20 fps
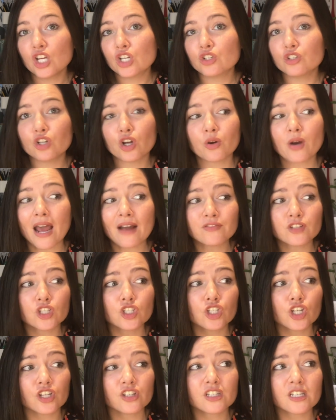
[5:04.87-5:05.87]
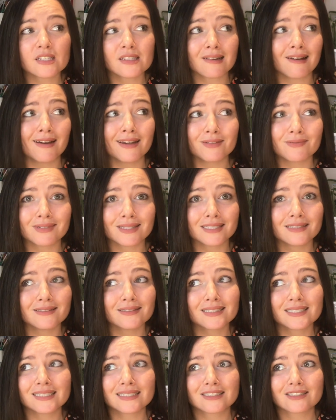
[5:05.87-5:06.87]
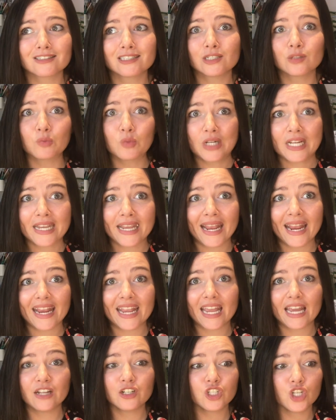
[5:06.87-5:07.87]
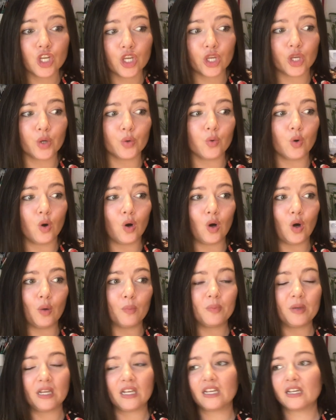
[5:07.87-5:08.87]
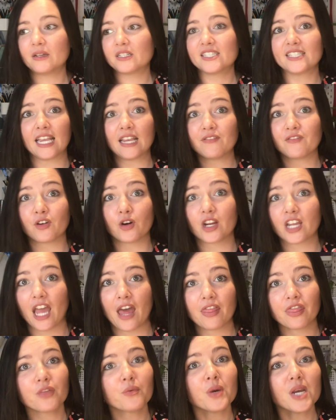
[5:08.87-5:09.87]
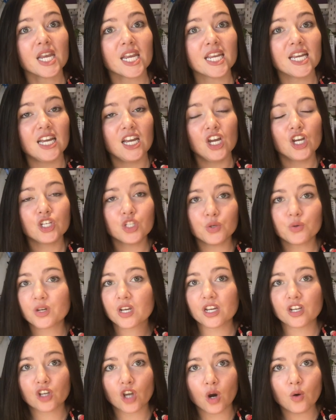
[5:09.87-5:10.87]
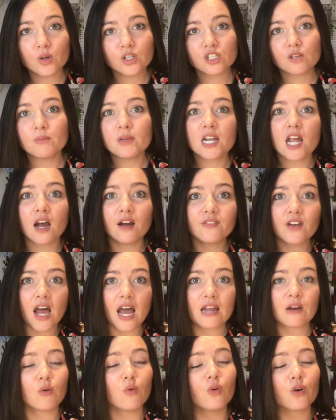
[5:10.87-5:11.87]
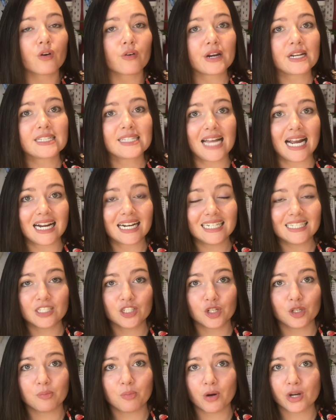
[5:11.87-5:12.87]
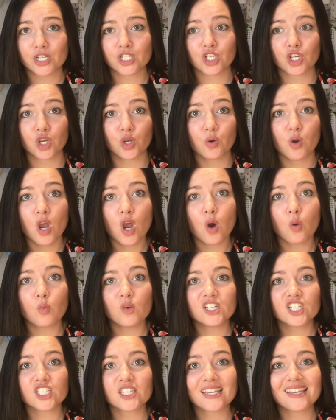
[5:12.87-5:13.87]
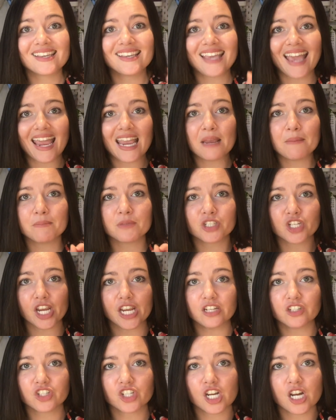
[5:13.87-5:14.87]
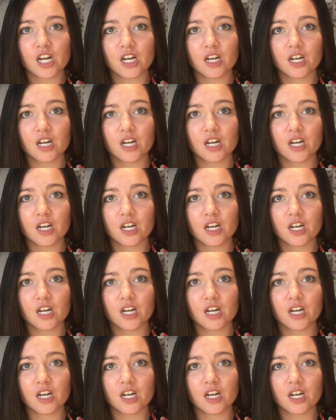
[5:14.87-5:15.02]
you don't have to just decide whether you're gonna try and wing it and get 2 or be safer and get 3. You can go onto Minerva and order exactly 2.2, which is a game changer.